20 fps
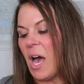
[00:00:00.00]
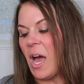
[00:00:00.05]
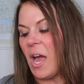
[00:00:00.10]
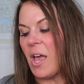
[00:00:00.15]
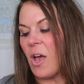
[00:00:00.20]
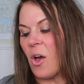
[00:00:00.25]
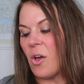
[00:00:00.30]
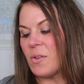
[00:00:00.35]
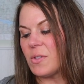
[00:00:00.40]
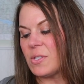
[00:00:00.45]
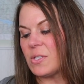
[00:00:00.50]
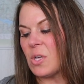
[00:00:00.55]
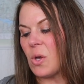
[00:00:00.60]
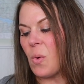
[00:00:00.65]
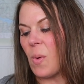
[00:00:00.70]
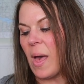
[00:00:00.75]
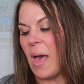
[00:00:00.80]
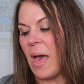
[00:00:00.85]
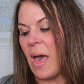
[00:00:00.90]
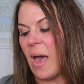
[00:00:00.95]
I
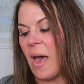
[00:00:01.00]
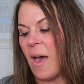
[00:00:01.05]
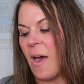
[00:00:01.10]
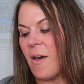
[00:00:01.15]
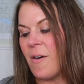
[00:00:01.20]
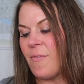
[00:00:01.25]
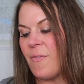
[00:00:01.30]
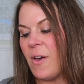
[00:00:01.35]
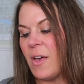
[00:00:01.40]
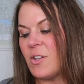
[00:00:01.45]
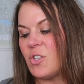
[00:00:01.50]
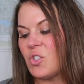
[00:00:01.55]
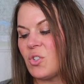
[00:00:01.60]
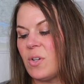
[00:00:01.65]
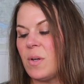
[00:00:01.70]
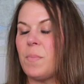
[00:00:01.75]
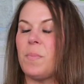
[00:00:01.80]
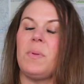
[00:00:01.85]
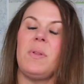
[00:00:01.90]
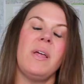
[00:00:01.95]
also have a
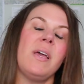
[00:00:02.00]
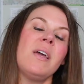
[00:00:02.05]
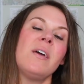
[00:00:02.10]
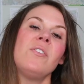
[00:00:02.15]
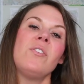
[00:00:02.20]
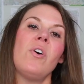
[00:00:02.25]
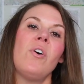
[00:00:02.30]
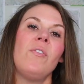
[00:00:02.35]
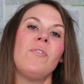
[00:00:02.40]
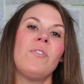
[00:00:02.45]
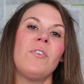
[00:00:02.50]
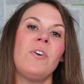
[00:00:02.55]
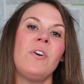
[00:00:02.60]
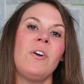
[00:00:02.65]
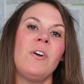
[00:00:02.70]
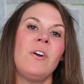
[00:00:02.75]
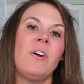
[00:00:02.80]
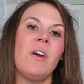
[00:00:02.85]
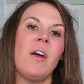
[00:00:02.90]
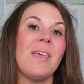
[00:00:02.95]
trip planned
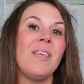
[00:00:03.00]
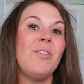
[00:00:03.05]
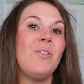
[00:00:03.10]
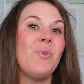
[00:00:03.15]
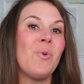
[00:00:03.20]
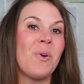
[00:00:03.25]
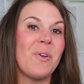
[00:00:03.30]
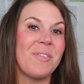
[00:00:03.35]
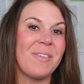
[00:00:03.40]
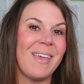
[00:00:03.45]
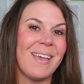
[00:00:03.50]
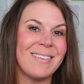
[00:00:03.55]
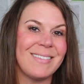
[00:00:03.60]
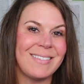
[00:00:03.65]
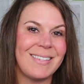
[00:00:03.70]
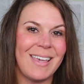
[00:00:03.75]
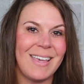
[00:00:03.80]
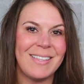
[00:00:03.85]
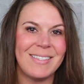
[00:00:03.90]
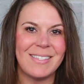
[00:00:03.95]
over in North
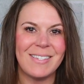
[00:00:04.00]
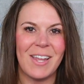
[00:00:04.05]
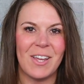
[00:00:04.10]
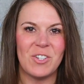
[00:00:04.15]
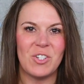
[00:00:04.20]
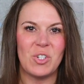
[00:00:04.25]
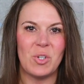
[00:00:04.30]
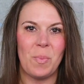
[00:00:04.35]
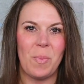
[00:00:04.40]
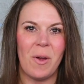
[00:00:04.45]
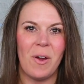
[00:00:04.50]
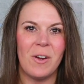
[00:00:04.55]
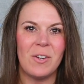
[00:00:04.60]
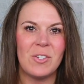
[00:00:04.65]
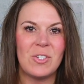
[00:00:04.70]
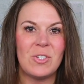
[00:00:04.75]
Cascades National Park